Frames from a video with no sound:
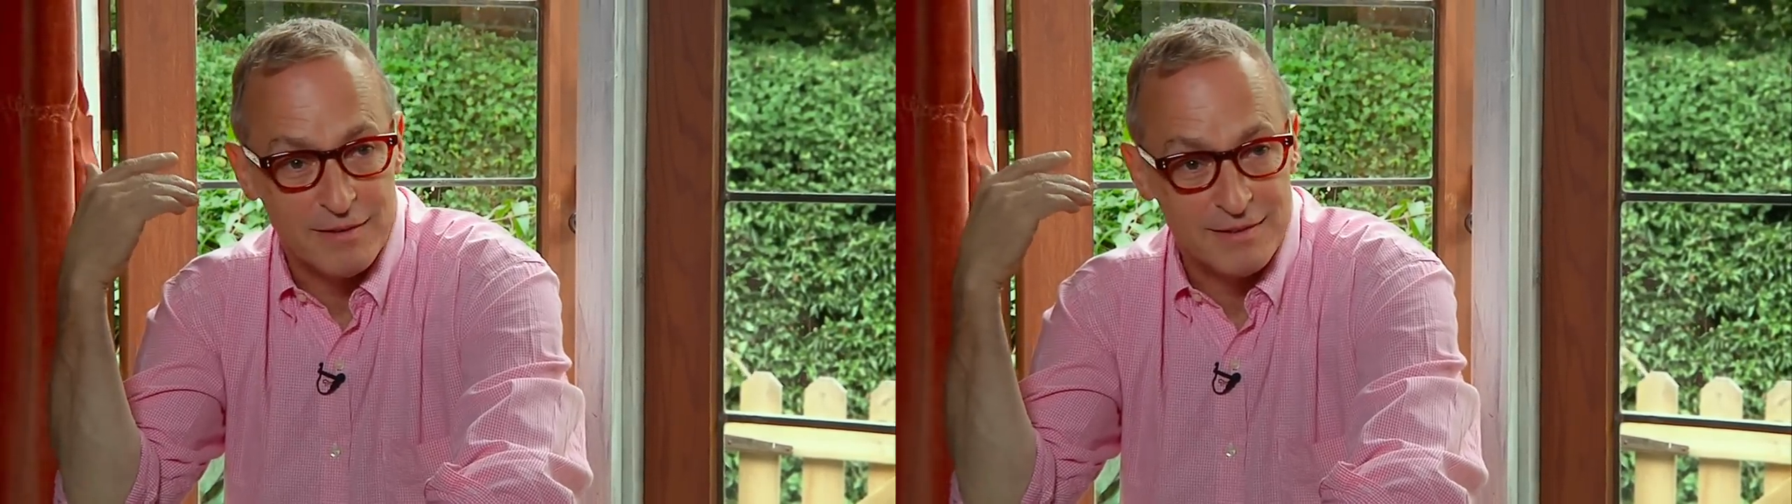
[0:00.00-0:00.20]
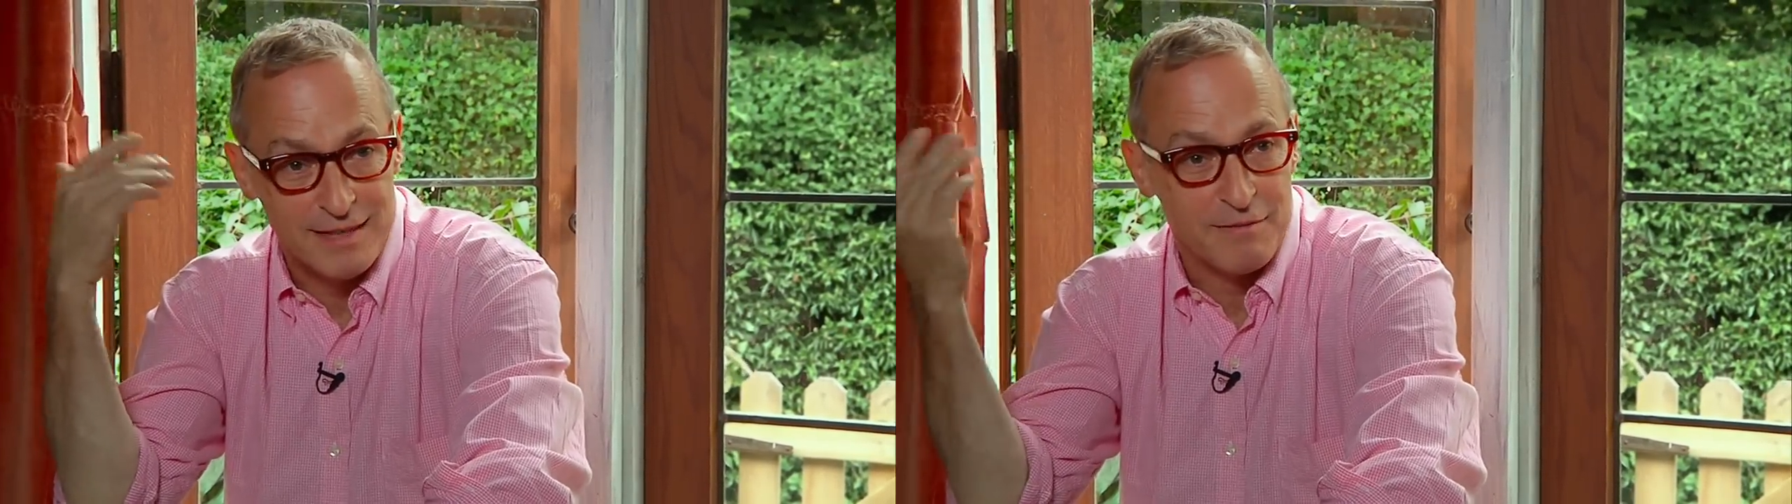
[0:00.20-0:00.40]

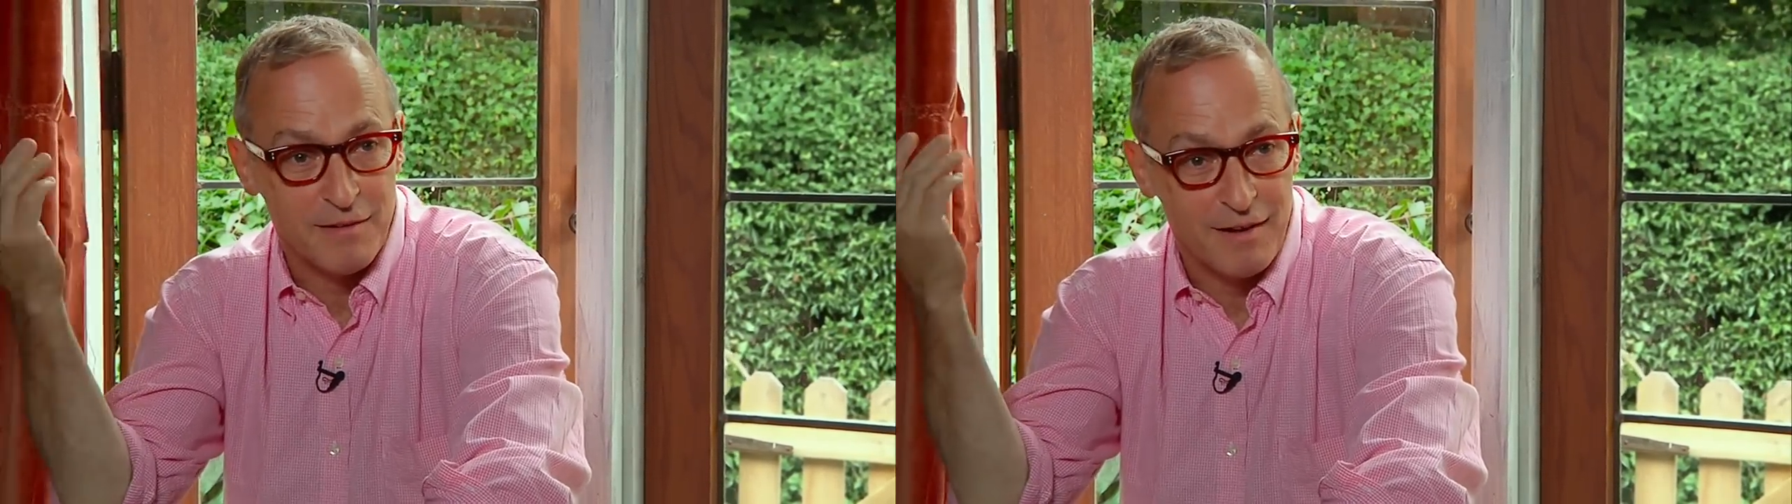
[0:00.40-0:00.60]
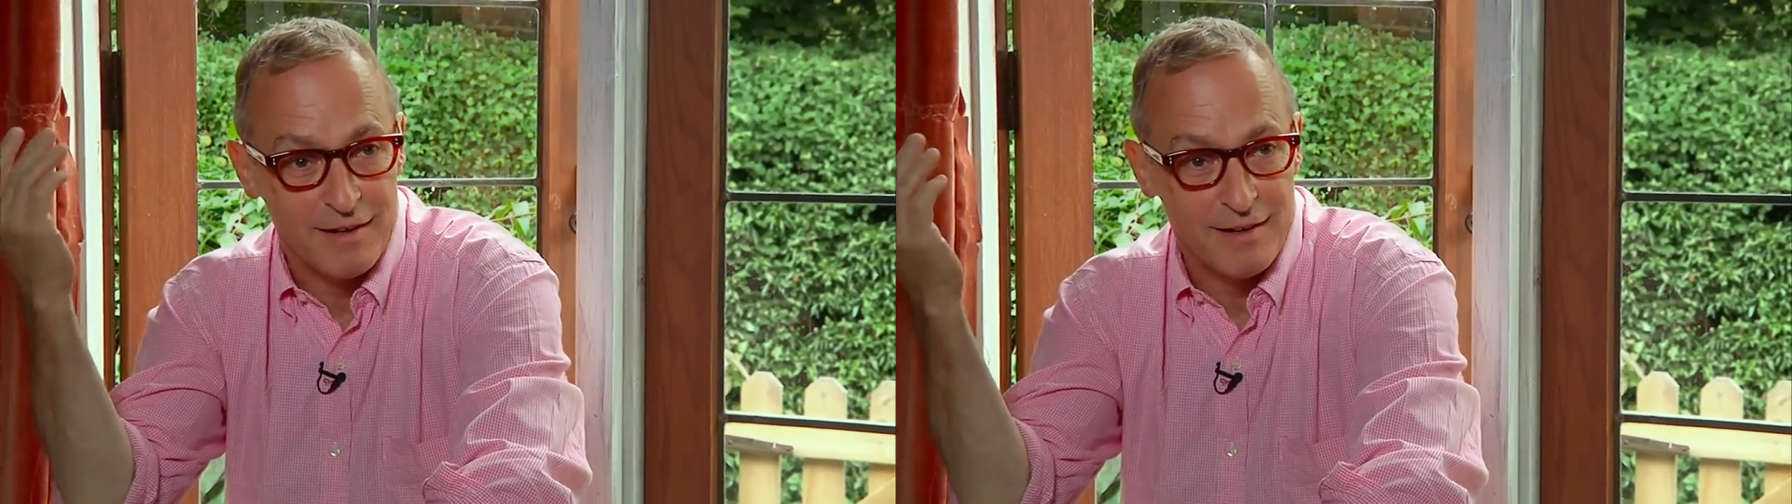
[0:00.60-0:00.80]
to sound
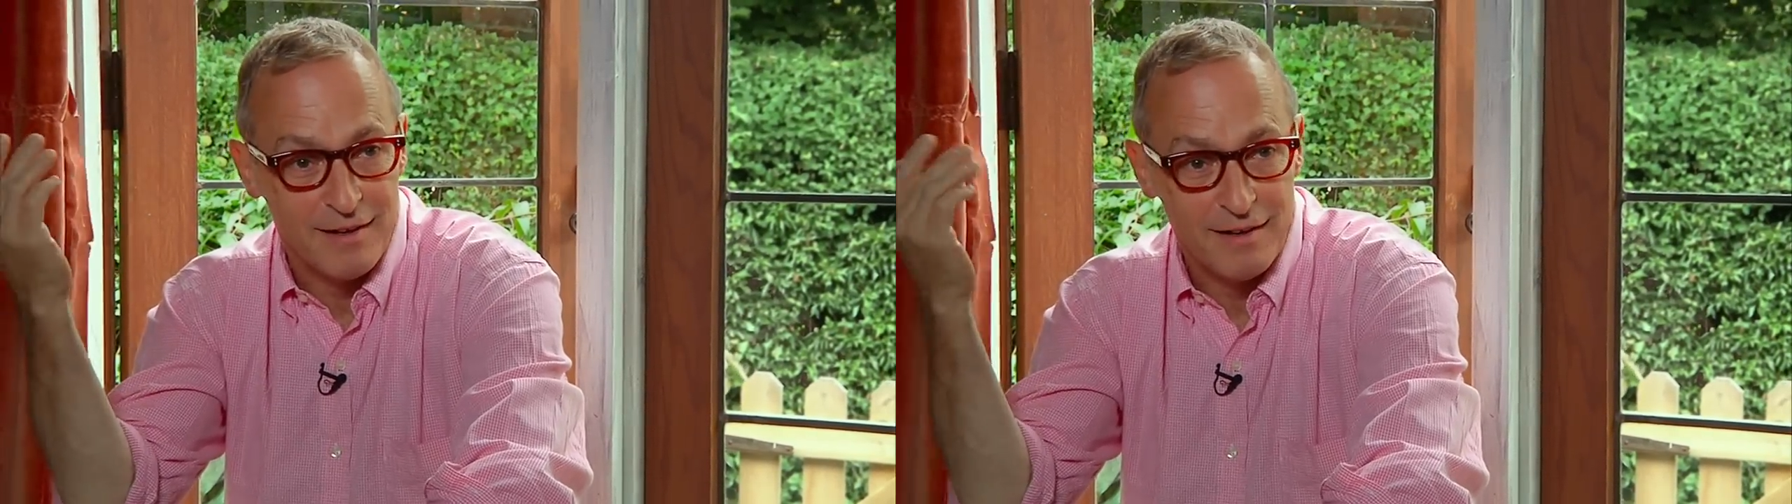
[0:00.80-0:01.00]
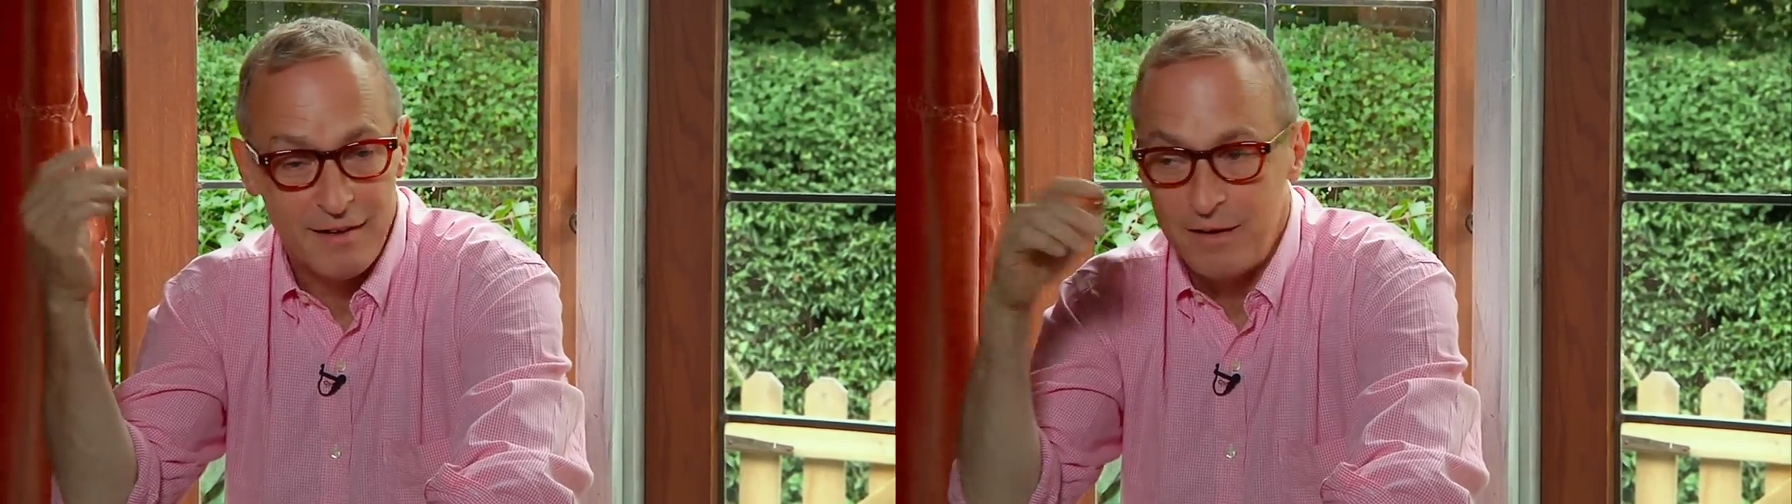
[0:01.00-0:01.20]
like,
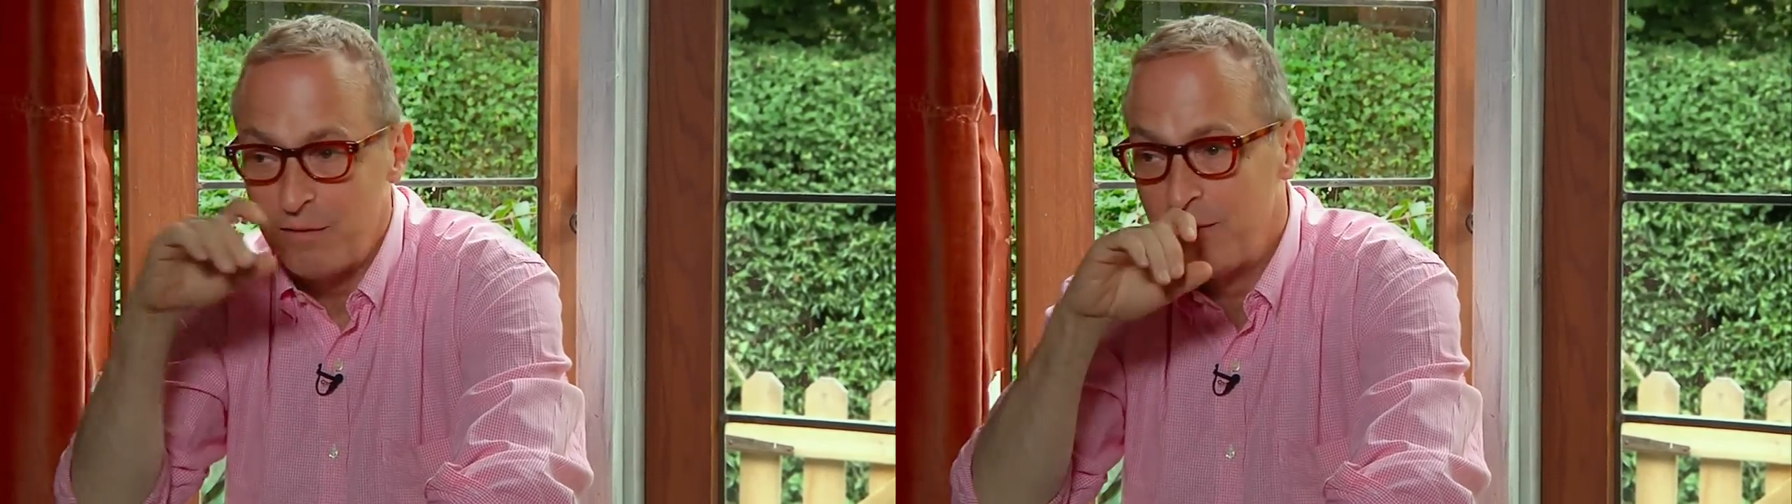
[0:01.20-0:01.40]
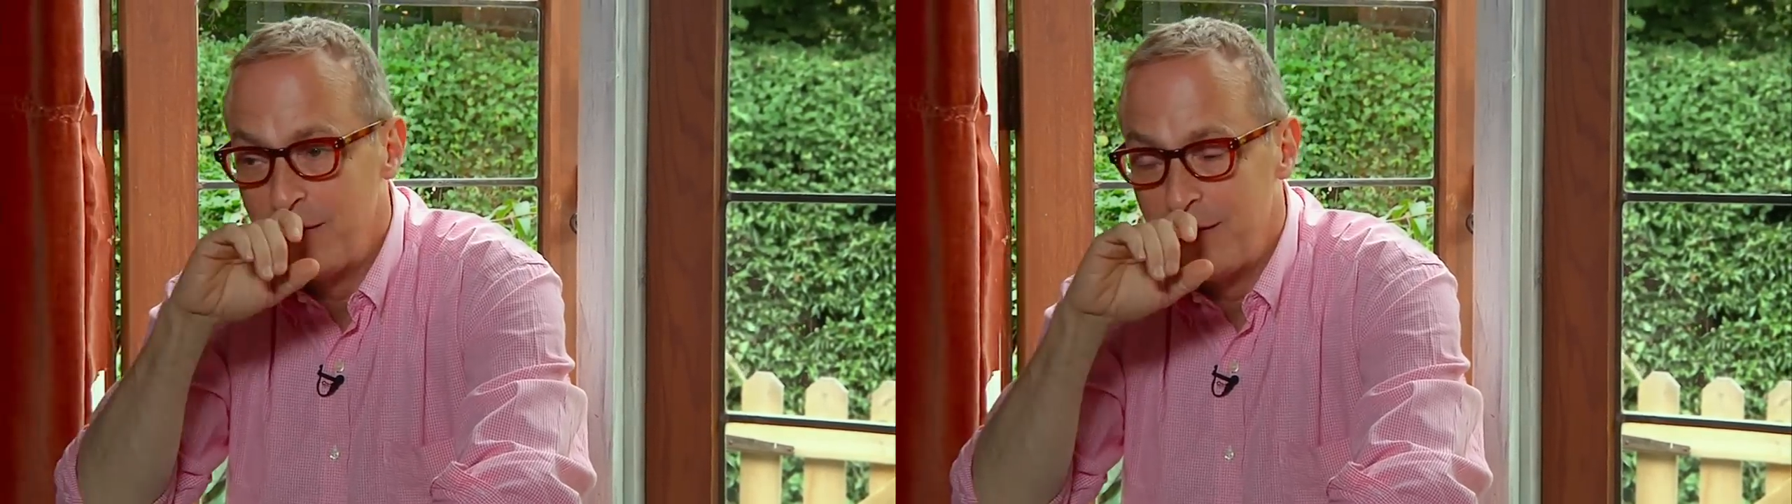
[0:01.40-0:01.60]
you know?